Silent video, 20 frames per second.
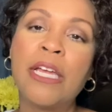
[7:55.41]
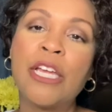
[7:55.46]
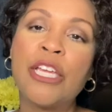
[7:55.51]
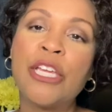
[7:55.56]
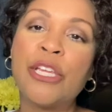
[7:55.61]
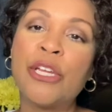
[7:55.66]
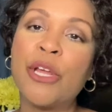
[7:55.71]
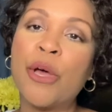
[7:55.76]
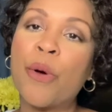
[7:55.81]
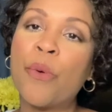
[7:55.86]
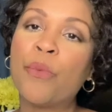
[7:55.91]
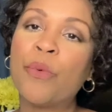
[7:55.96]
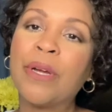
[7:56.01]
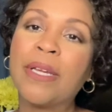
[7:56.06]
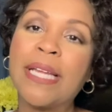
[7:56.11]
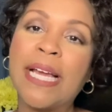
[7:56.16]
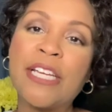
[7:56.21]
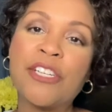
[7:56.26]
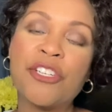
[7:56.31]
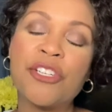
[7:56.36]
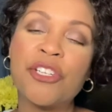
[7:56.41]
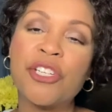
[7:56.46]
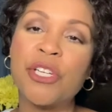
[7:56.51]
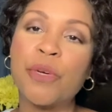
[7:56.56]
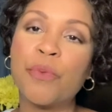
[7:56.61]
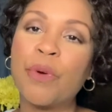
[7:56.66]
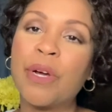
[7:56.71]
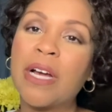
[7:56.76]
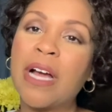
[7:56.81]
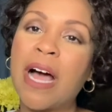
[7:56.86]
you know,
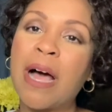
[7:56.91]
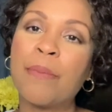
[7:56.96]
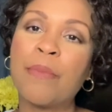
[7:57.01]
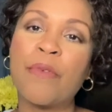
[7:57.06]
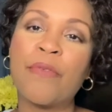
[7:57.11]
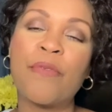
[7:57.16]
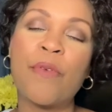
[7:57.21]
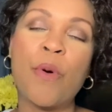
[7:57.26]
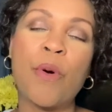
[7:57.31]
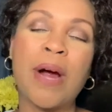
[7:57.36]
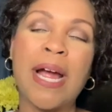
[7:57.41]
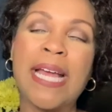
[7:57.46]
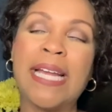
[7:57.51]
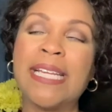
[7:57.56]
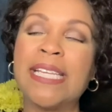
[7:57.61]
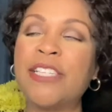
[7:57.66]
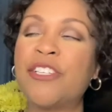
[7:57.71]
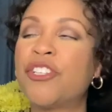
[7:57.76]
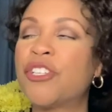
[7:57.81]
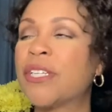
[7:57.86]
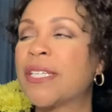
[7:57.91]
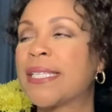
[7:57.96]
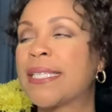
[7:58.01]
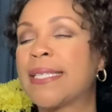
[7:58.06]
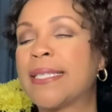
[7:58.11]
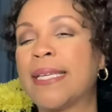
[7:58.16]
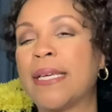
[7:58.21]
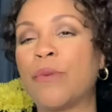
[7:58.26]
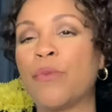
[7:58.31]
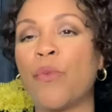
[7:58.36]
relationship with God before, and it
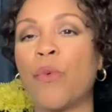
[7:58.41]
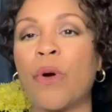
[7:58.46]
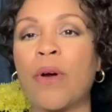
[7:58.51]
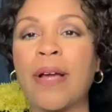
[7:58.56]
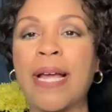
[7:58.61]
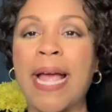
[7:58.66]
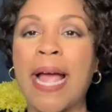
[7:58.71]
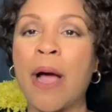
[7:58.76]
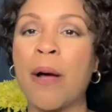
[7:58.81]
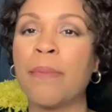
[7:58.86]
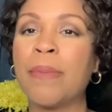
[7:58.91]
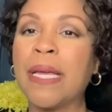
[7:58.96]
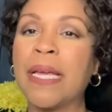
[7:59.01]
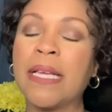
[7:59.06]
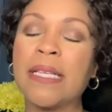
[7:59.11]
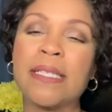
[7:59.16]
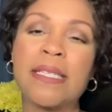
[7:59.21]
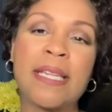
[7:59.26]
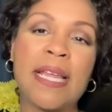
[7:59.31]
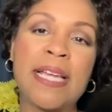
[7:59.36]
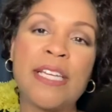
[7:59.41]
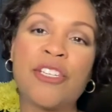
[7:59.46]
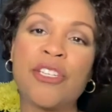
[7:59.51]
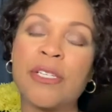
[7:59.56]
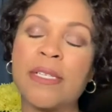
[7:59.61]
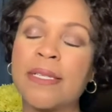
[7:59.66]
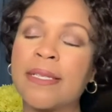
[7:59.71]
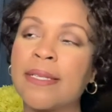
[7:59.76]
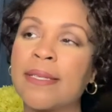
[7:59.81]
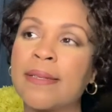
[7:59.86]
just didn't work out because they
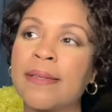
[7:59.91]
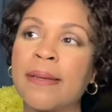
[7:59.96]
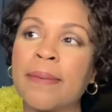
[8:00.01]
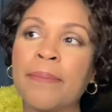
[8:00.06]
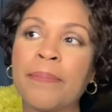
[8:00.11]
just